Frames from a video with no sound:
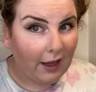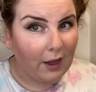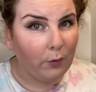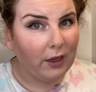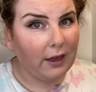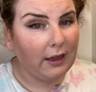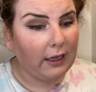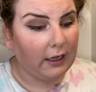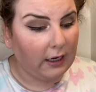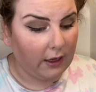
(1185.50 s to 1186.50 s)
I will, I
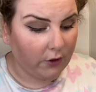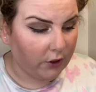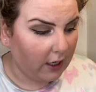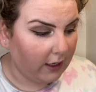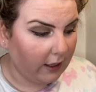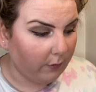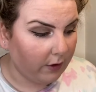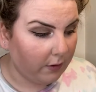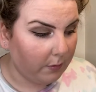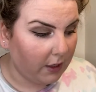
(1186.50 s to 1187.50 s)
think, in another chatty get rid
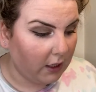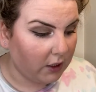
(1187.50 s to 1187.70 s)
of me.